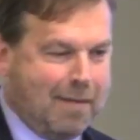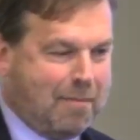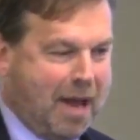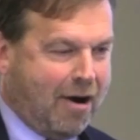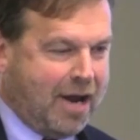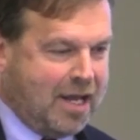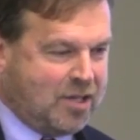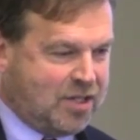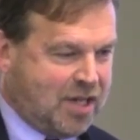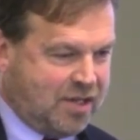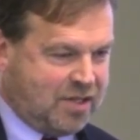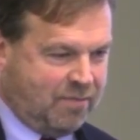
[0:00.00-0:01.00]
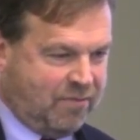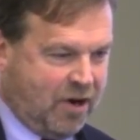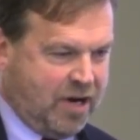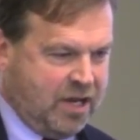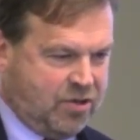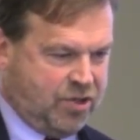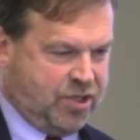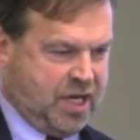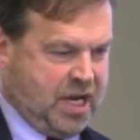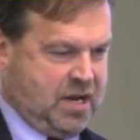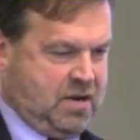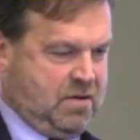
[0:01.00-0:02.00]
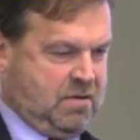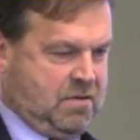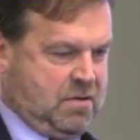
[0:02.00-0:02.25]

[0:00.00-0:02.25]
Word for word: Barry has done some very interesting